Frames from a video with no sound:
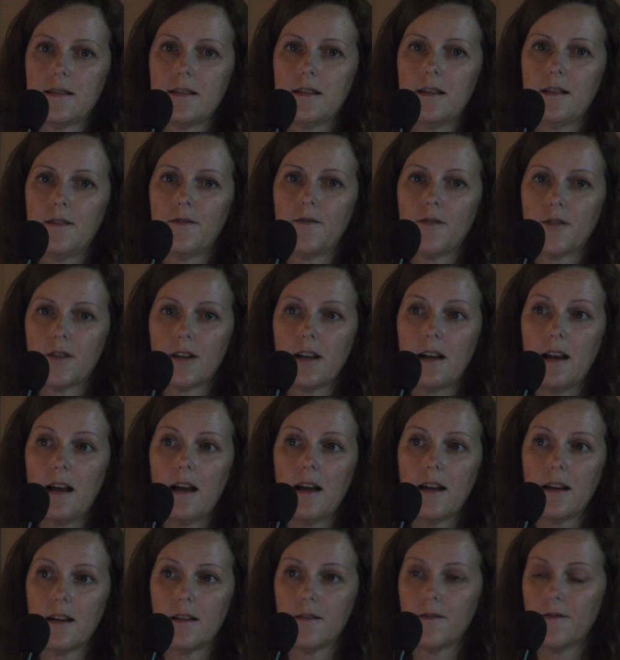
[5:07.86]
CD40
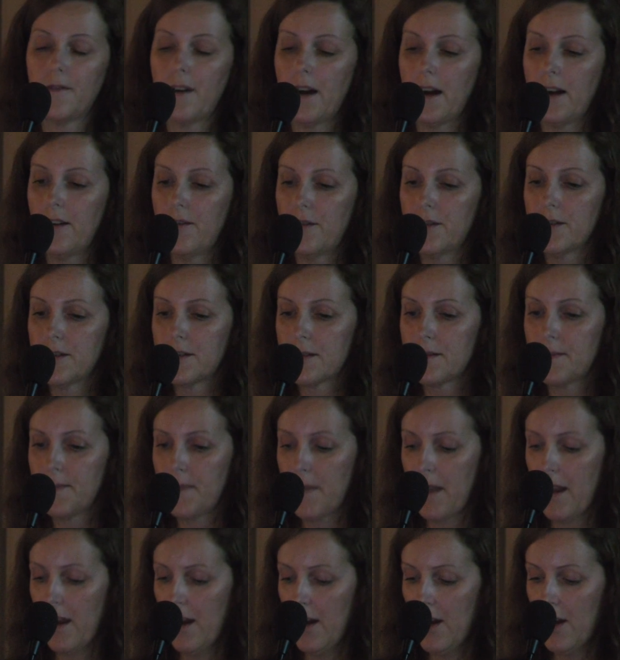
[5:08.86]
ligand virus.
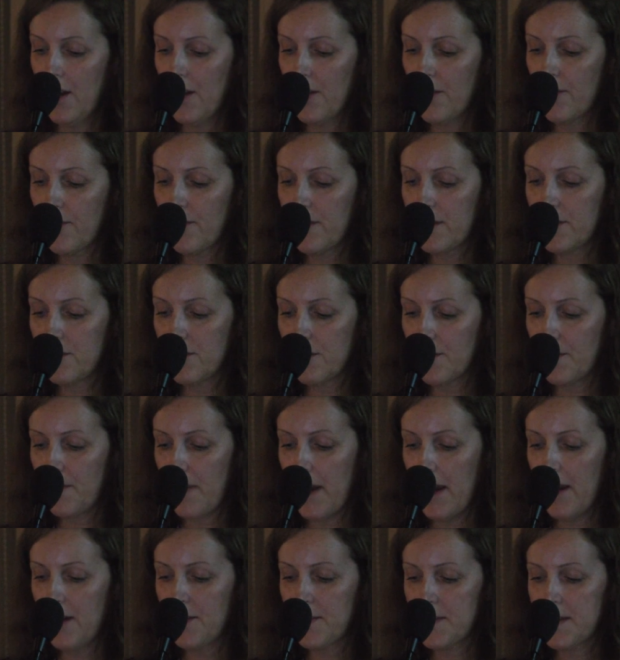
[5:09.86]
So we took
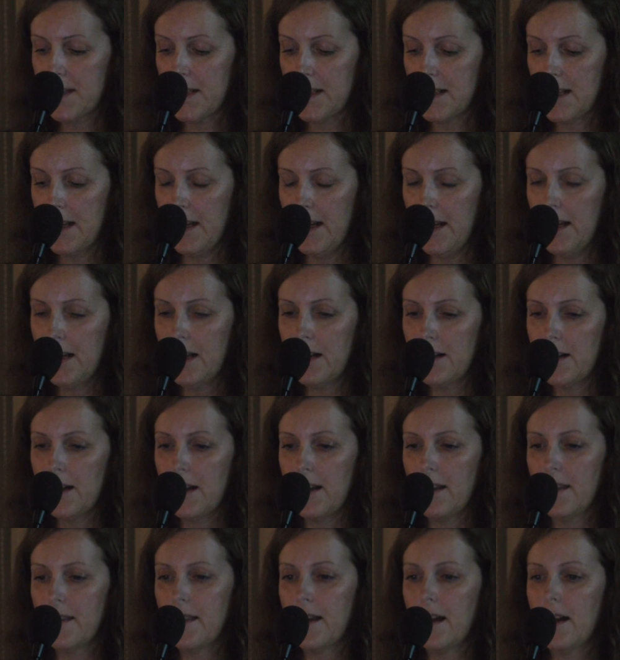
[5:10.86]
biopsies here,
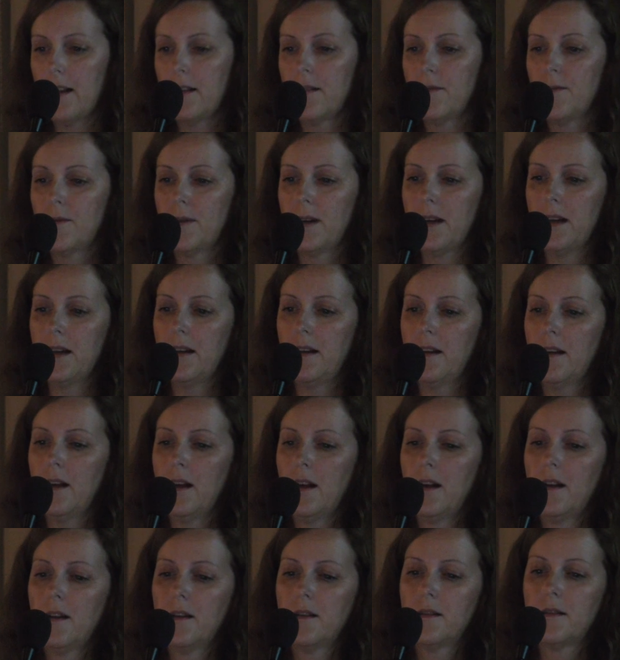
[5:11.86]
and then we
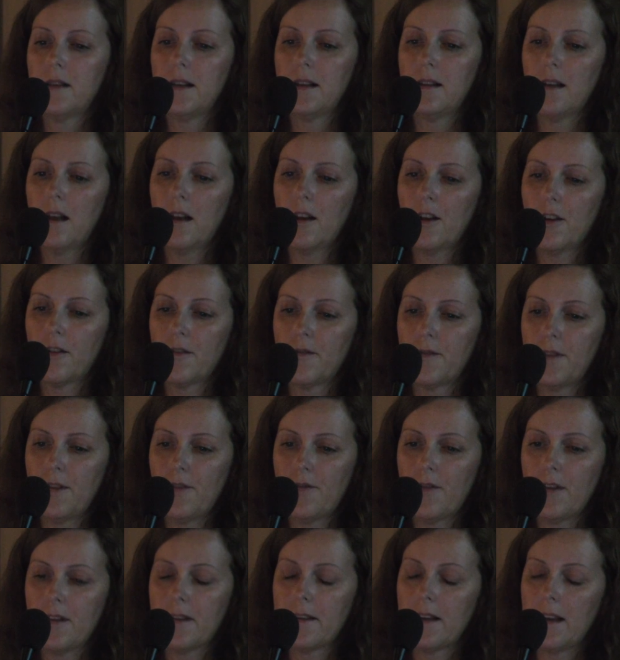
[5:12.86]
did a lot of
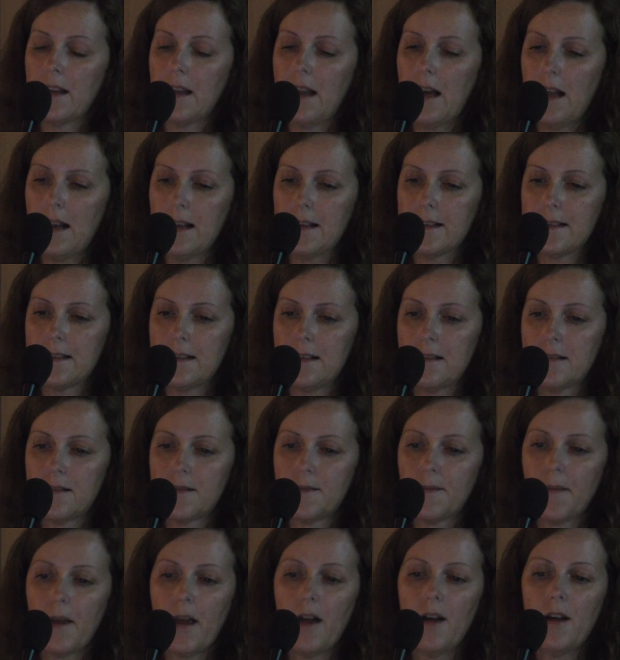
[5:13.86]
different analyses.
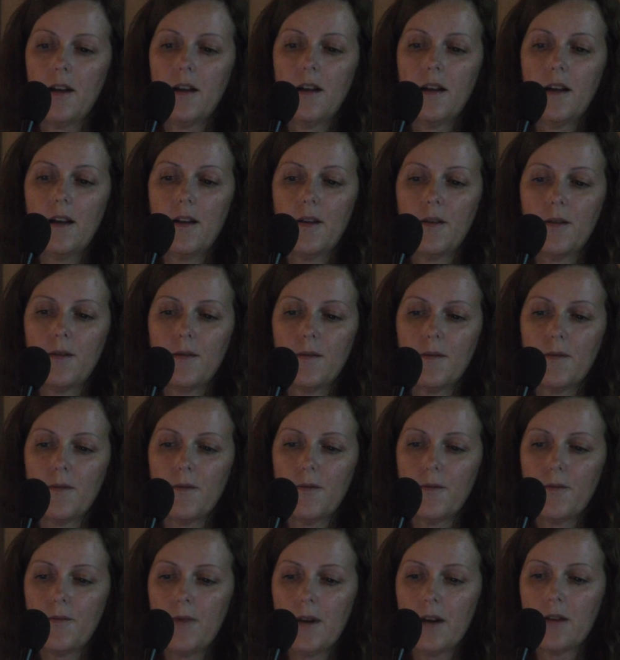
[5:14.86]
And
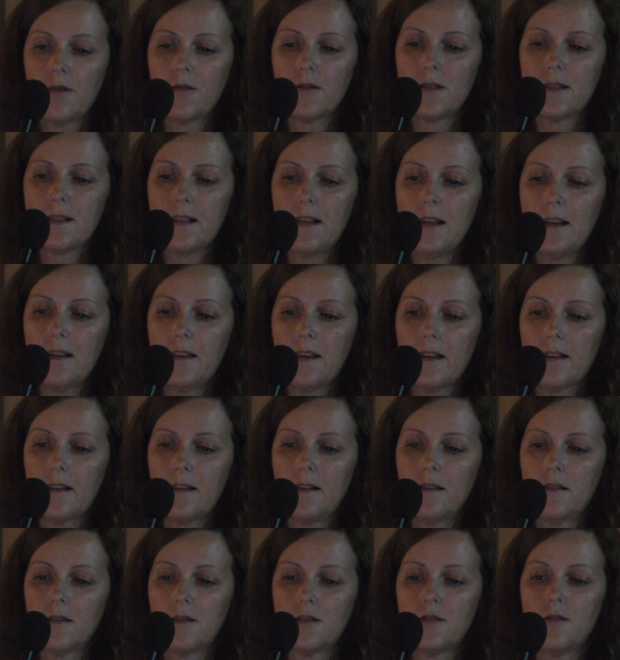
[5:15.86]
we could see that
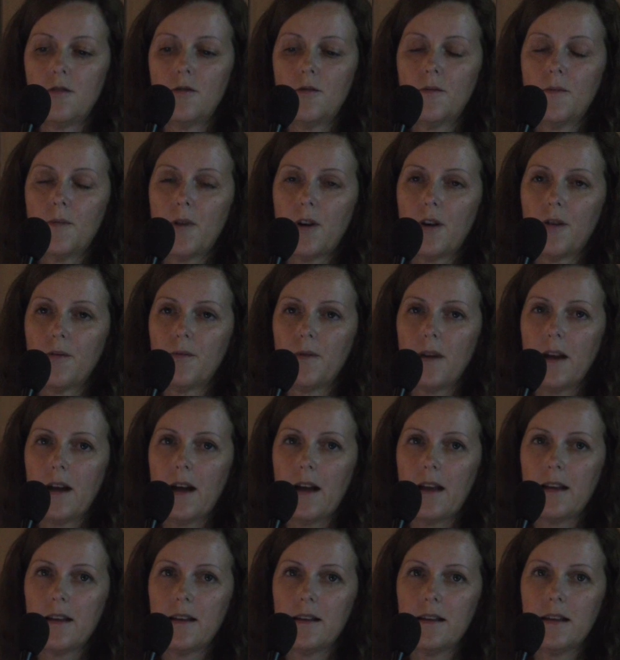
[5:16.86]
in the tumor we
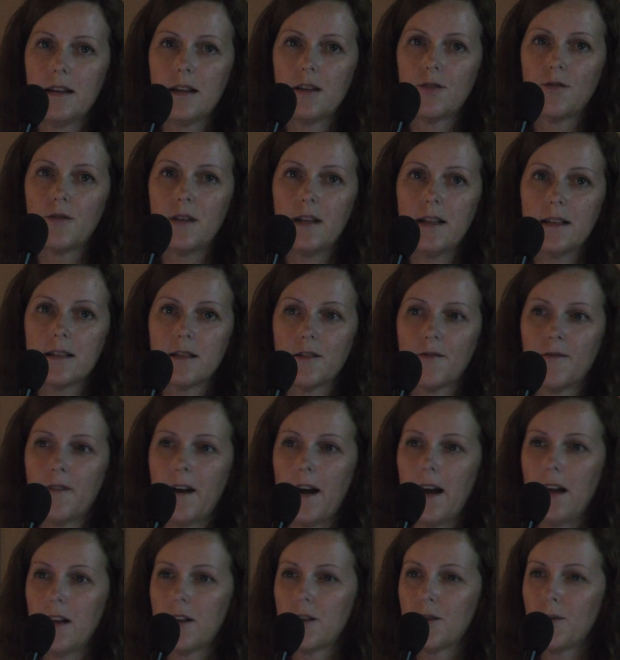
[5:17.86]
had an increase of
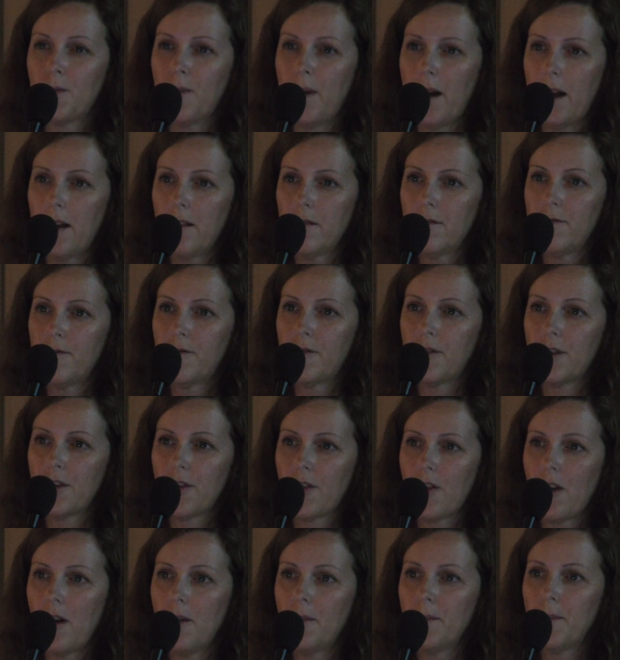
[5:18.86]
IL-12, for
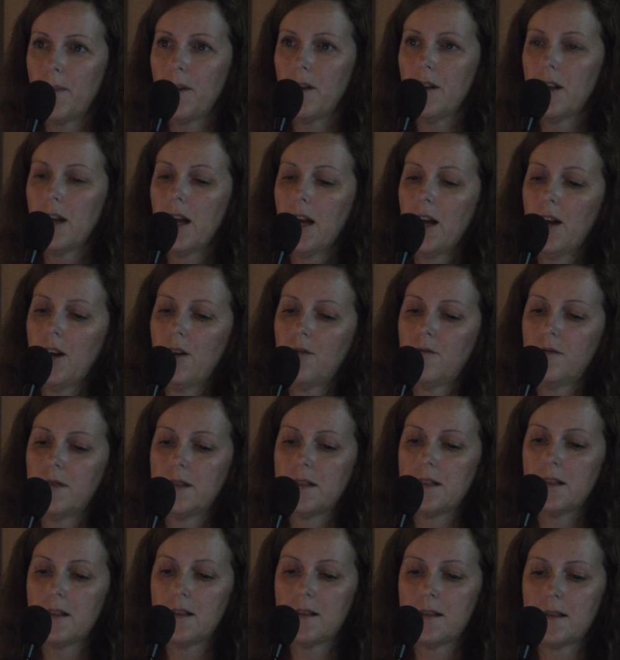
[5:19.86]
example,
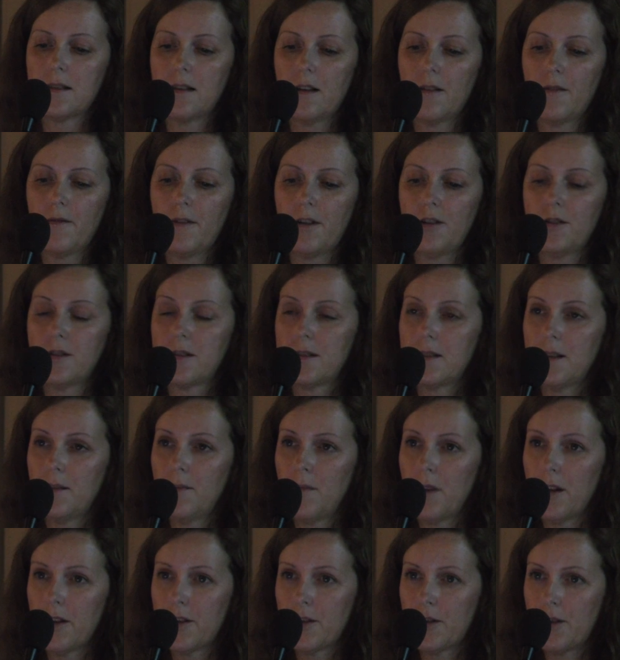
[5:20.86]
which is a very
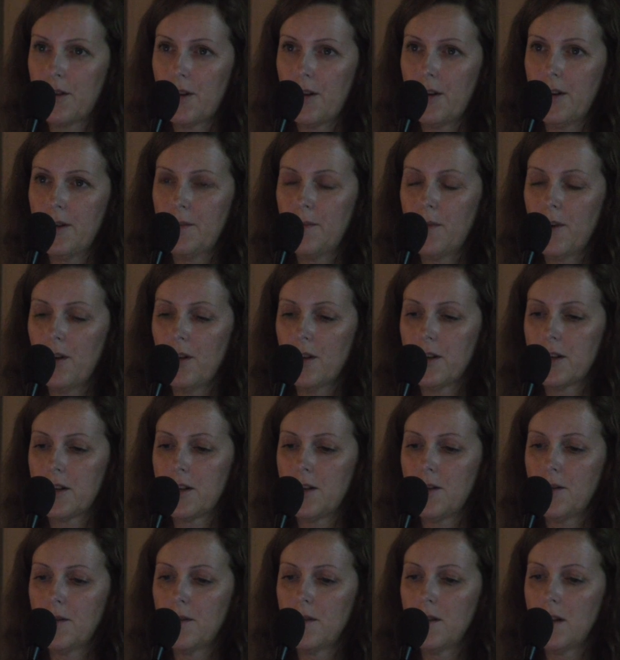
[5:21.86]
stimulatory
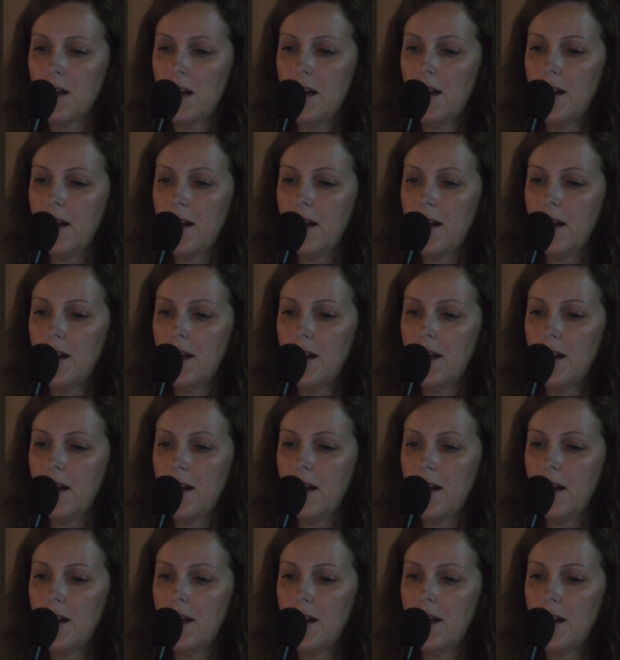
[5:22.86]
molecule.